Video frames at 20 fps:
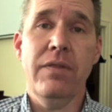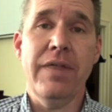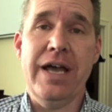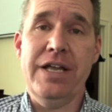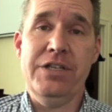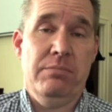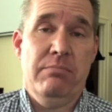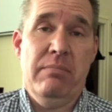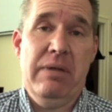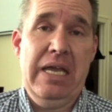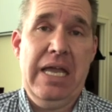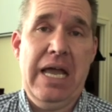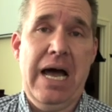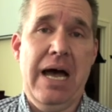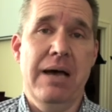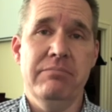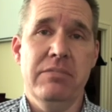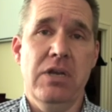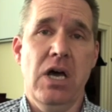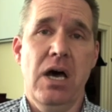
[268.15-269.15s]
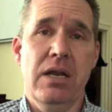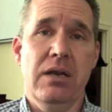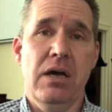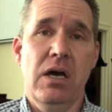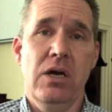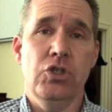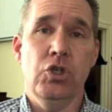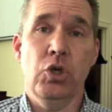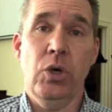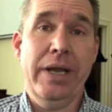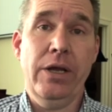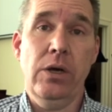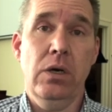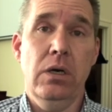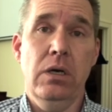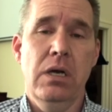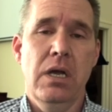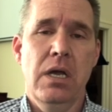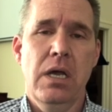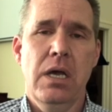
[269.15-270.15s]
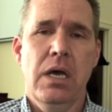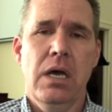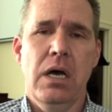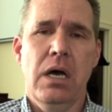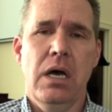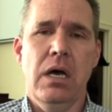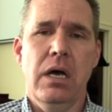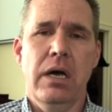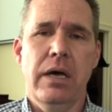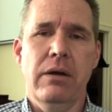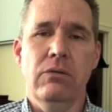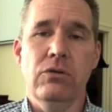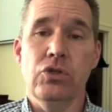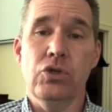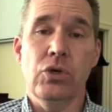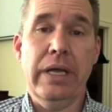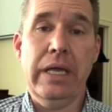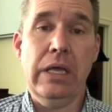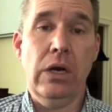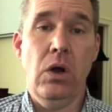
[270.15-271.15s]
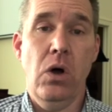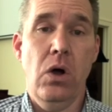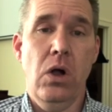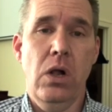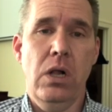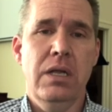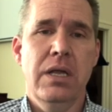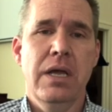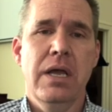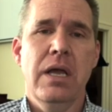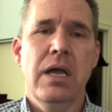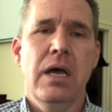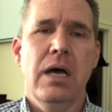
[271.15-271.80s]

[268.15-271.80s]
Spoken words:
That's me. I'm not a drinker. I don't drink at all.